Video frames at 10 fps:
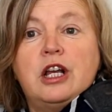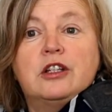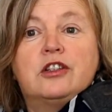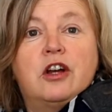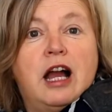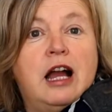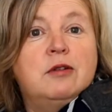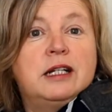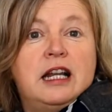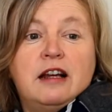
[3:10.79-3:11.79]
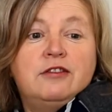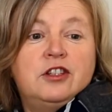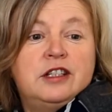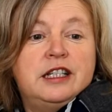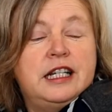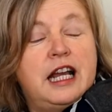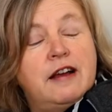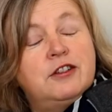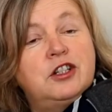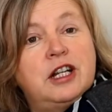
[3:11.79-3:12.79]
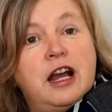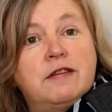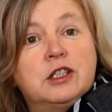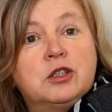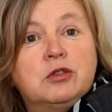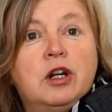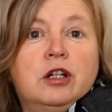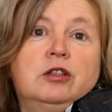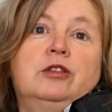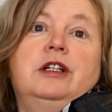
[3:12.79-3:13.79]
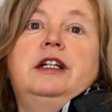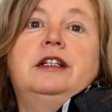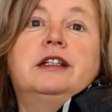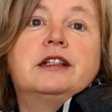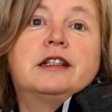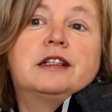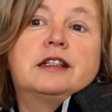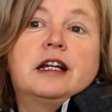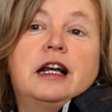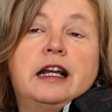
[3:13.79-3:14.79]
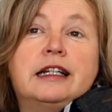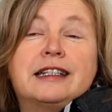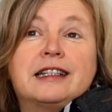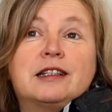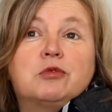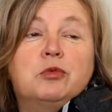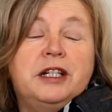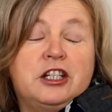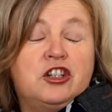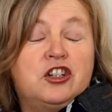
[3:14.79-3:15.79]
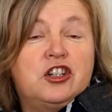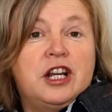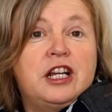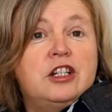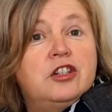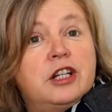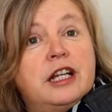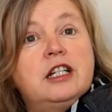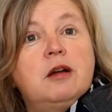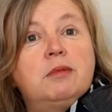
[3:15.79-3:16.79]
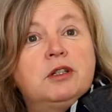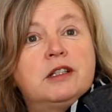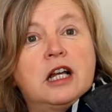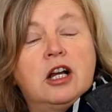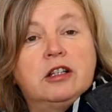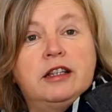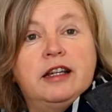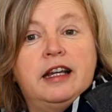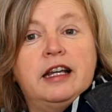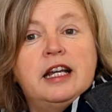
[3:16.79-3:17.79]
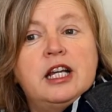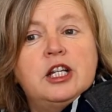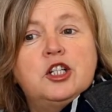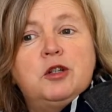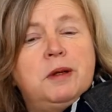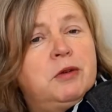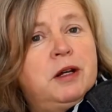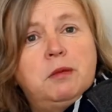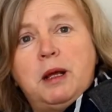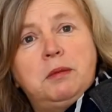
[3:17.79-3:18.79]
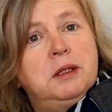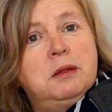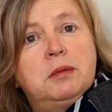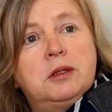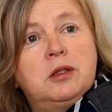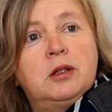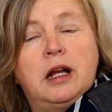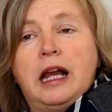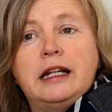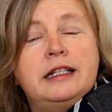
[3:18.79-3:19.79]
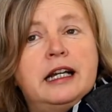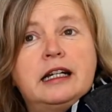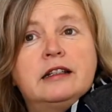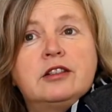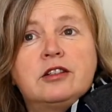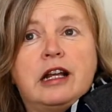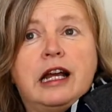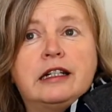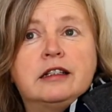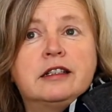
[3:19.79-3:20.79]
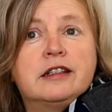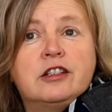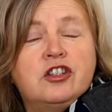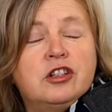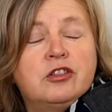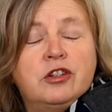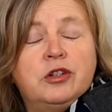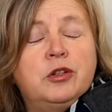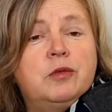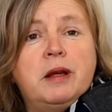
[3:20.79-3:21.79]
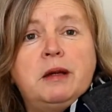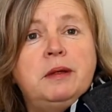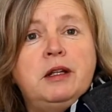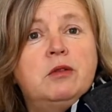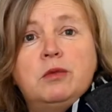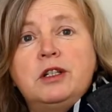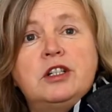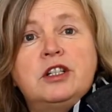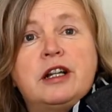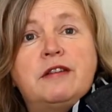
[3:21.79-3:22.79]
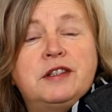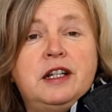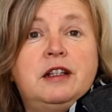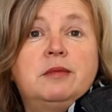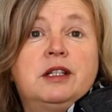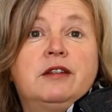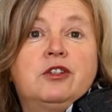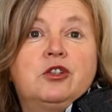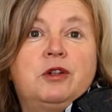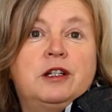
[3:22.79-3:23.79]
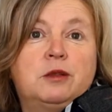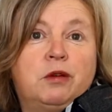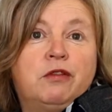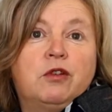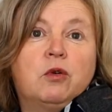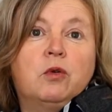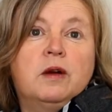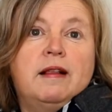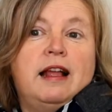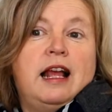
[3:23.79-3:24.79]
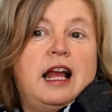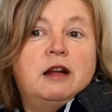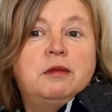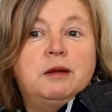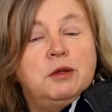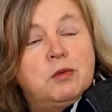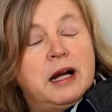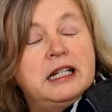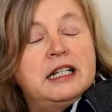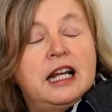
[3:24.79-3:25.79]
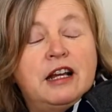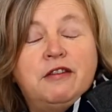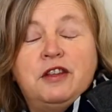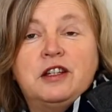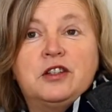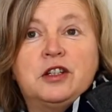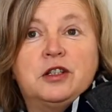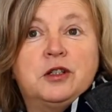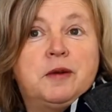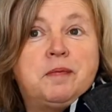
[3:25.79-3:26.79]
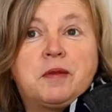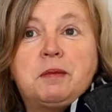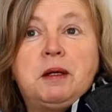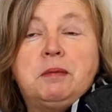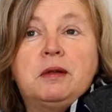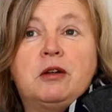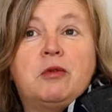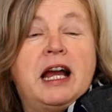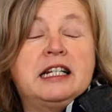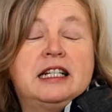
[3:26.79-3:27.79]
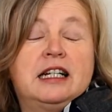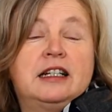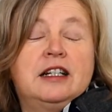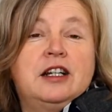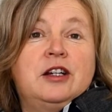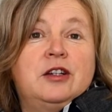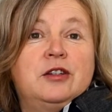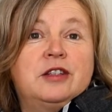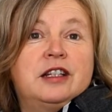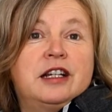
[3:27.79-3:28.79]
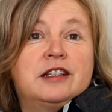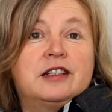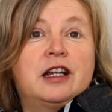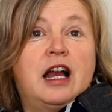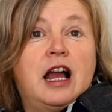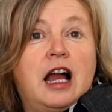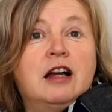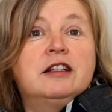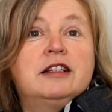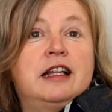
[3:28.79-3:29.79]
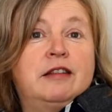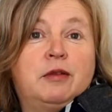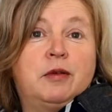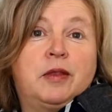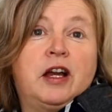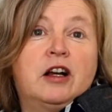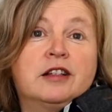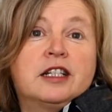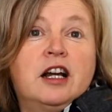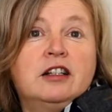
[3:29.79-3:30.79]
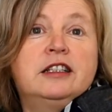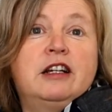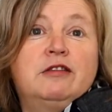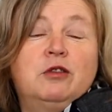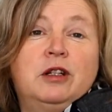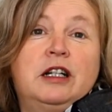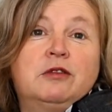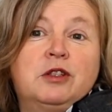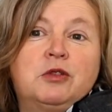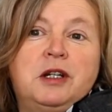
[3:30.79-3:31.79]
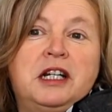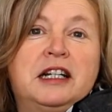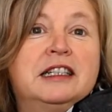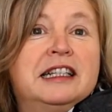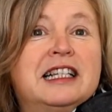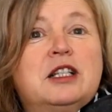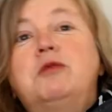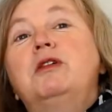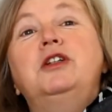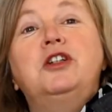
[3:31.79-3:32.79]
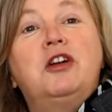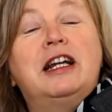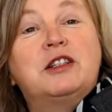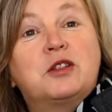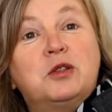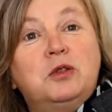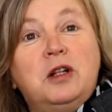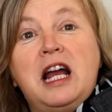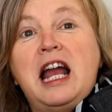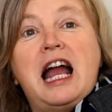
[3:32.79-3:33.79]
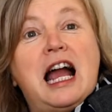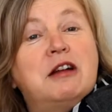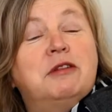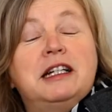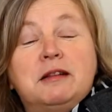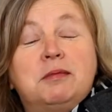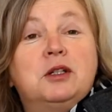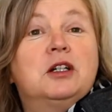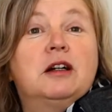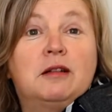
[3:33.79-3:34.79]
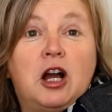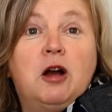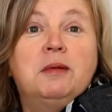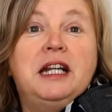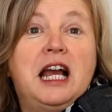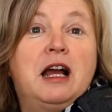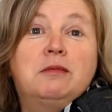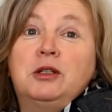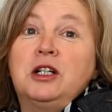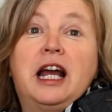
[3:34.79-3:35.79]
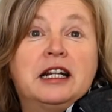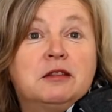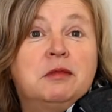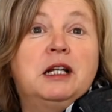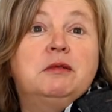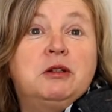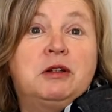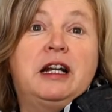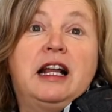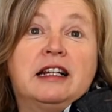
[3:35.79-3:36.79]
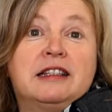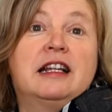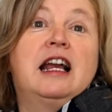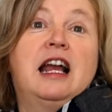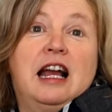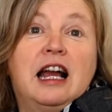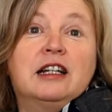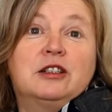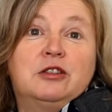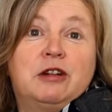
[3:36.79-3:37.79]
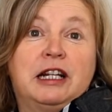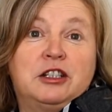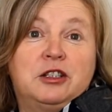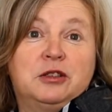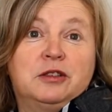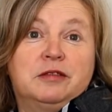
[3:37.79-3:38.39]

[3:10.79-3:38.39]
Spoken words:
So I would love to see Cover2Cover grow in its reach, to get our books out there, to be read by people and young adults and children who maybe wouldn't have seen themselves as readers before. And maybe one day, if there's a writer who says, they asked, how did they fall in love with reading? And they said, well, you know, at school I read a book, a Harmony High book, and it made me realize I could write too.